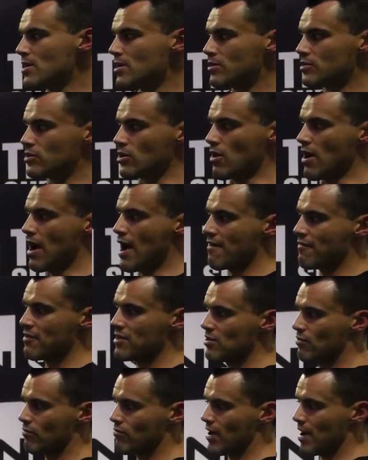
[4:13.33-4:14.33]
So
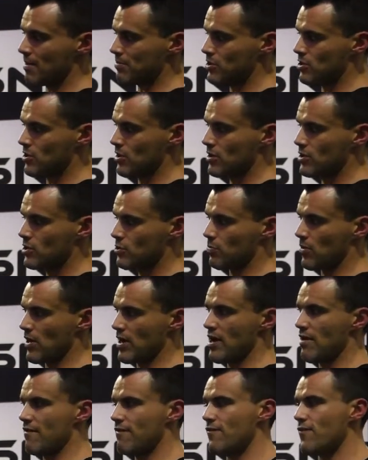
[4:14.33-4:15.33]
having the reps spread
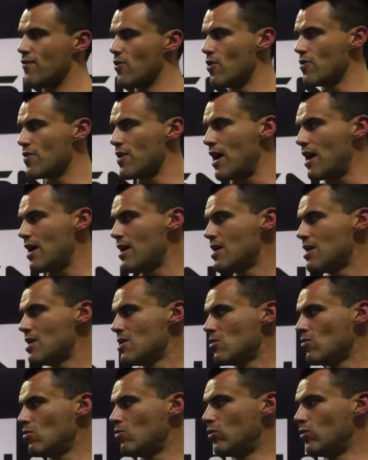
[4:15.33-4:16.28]
out further